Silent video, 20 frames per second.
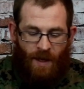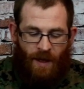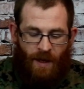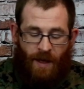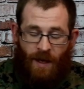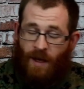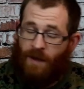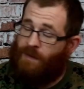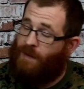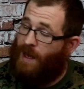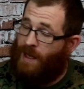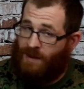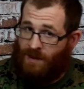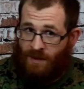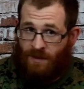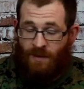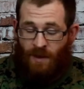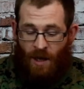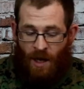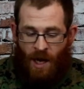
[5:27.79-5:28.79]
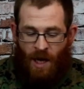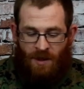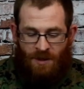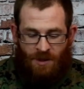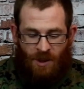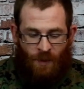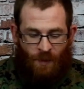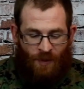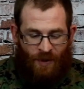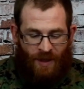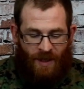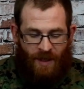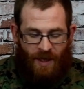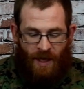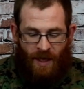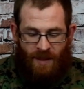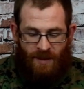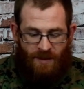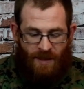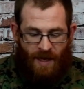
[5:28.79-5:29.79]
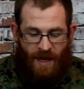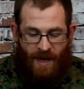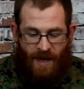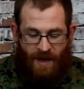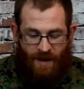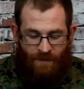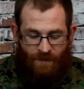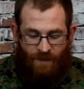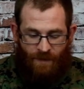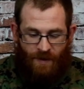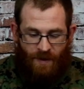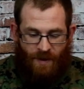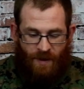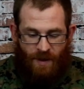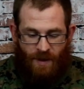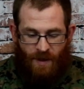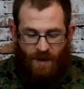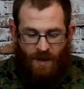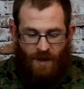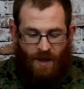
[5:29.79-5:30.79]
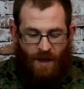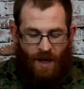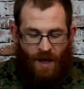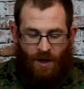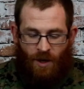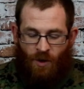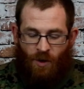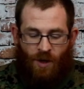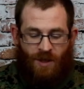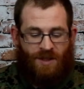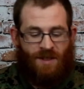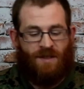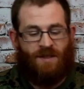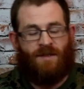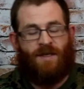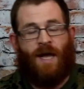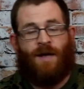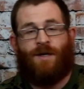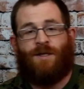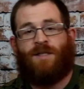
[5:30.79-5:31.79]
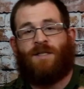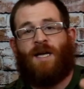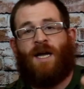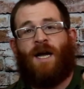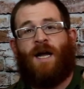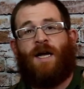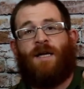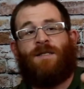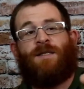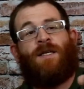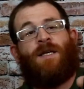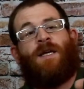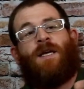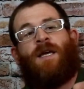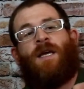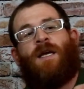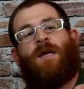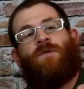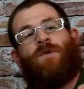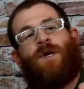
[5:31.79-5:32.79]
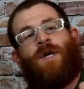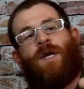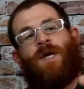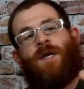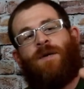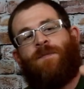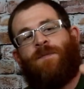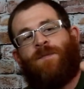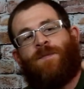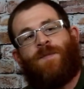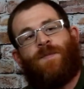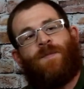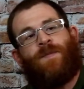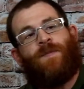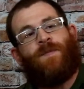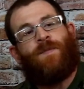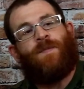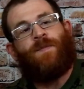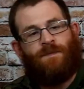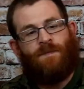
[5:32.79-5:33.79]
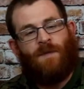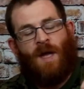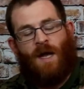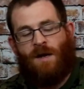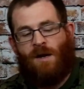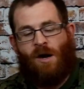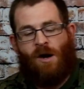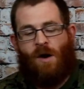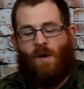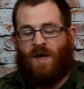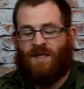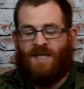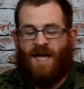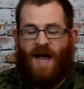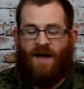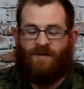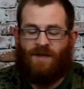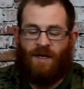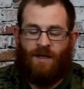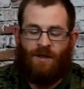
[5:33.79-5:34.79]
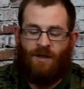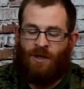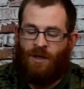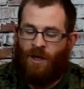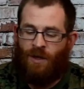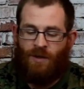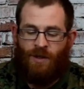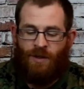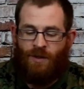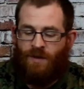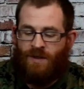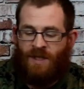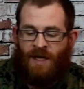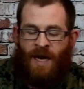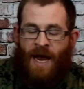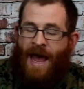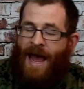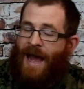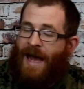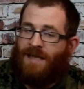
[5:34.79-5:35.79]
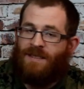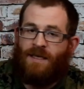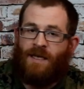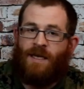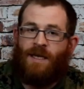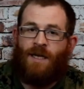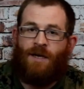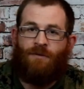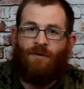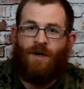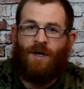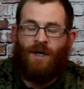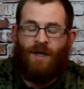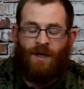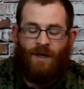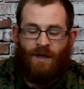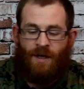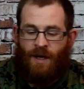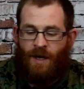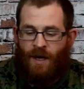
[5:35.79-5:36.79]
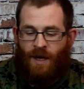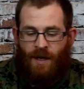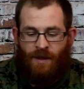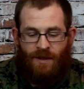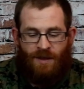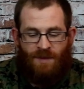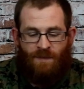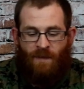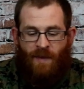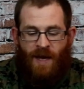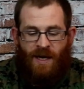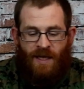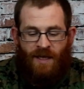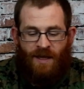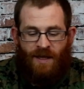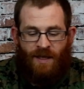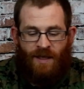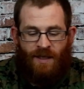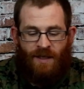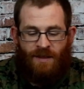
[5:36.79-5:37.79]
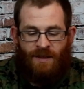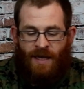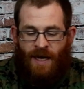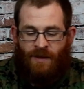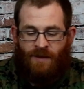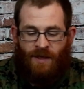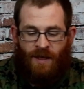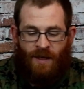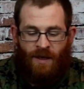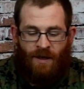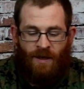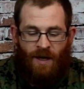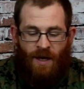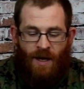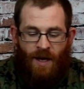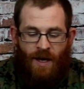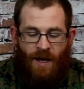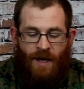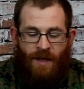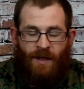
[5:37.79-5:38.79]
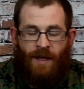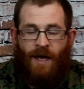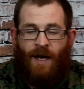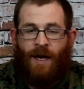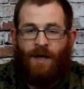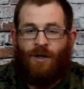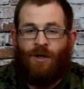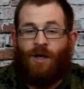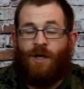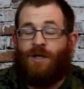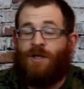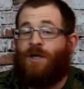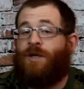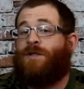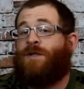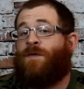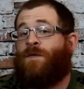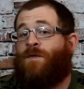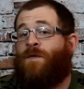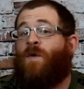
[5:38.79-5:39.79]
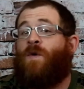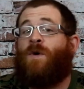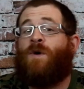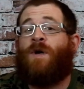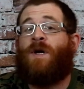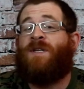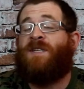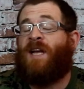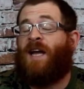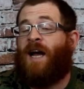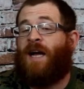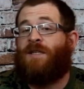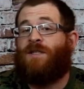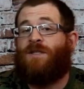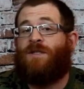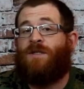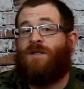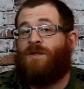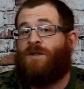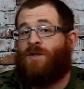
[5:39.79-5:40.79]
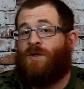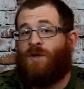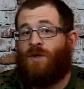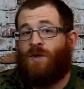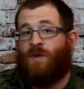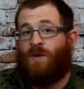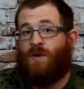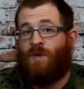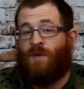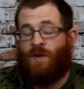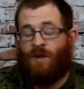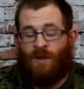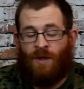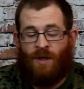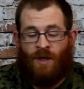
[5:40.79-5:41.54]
again, that's also pretty nice to have. And of course, standard size key ring. Now you don't always have to, use it as a key ring. There's many things out there that you could use it for attached to,